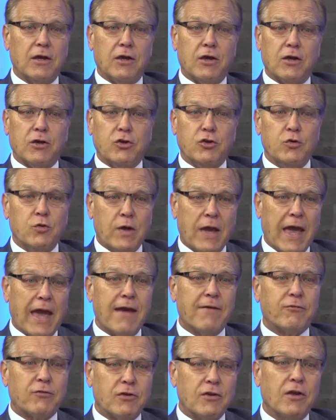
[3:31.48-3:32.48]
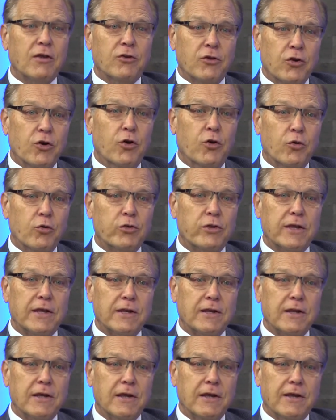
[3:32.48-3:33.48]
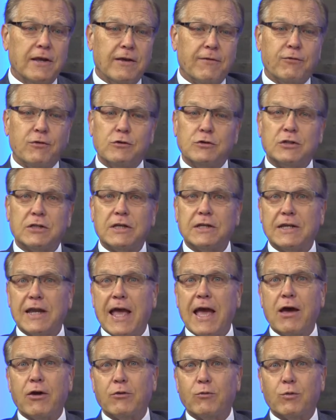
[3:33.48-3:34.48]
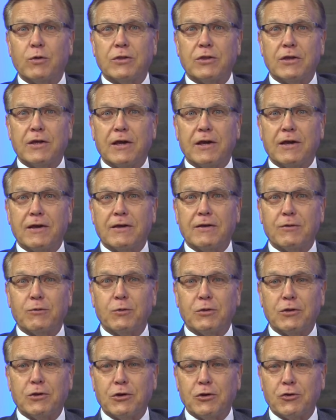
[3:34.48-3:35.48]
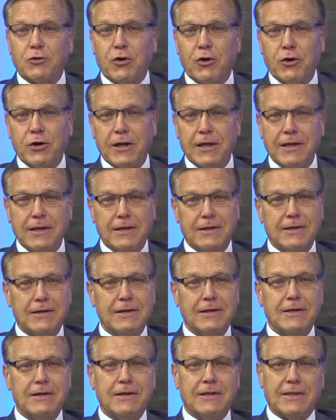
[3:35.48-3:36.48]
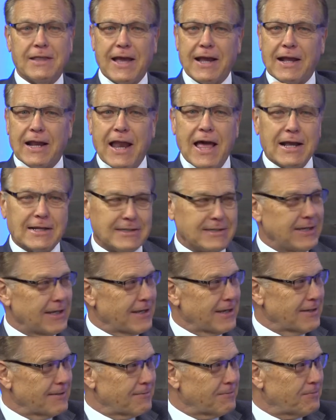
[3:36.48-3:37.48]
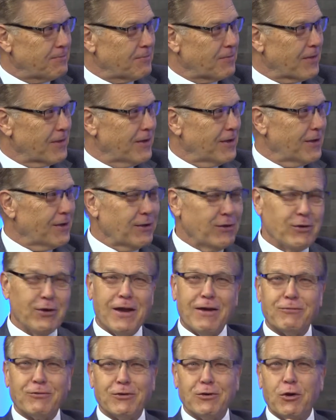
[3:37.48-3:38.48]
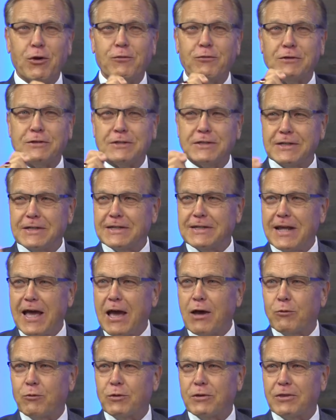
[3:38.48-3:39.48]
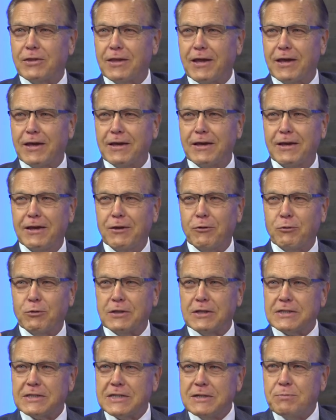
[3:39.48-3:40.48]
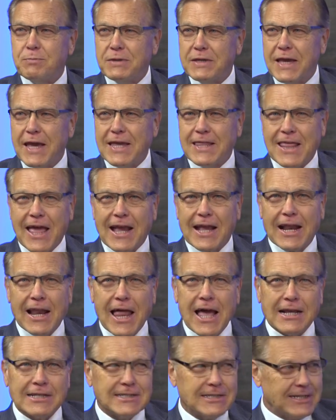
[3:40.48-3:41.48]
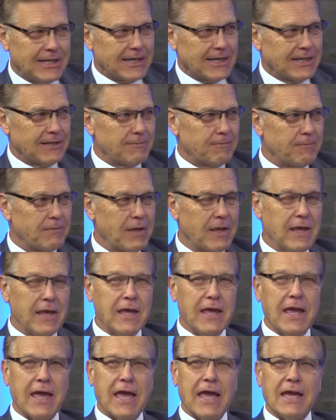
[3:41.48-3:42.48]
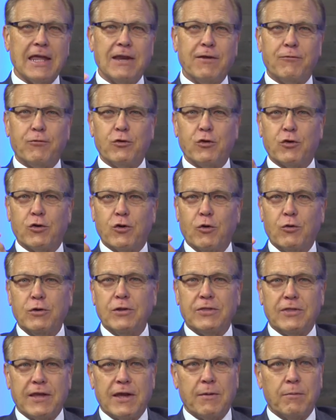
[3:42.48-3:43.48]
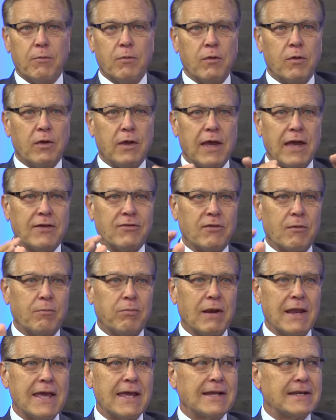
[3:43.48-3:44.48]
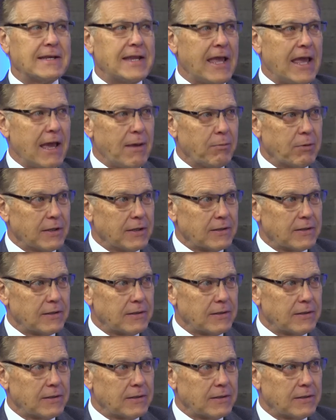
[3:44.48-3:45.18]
You have to know that if you sit down with an attorney, that clock's ticking. You have to know if you're sitting down with a CPA, that clock's ticking. And if you go to them as a blank tablet